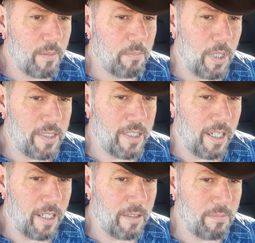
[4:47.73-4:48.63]
but
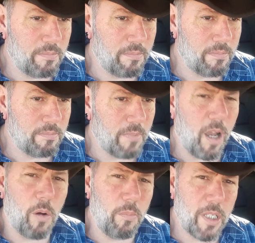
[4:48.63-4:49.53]
uh,
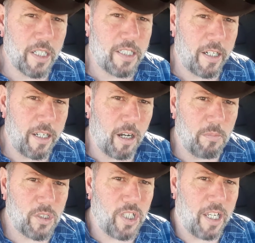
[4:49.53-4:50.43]
oh military
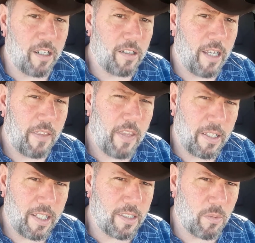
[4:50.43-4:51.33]
arms channel i
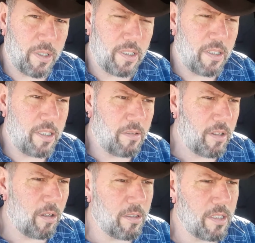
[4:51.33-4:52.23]
think that's what he,
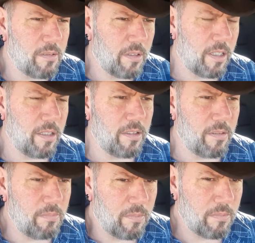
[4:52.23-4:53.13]
calls it uh, the,
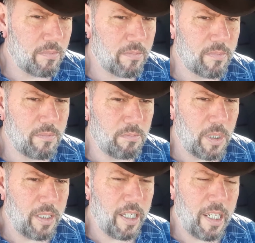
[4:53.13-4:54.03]

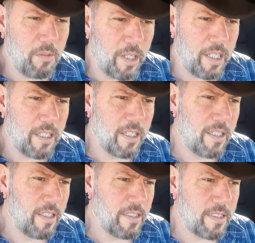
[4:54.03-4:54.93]
but anyway
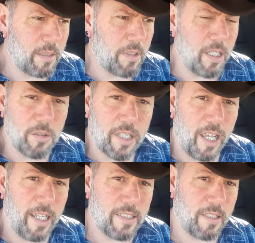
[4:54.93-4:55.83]
some of those
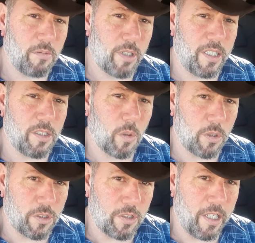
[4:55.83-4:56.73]
guys that really
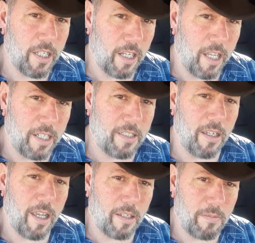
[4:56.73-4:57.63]
torture the hell
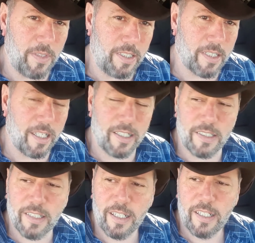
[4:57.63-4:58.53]
out of these
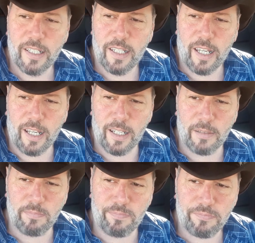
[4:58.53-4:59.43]
guns um,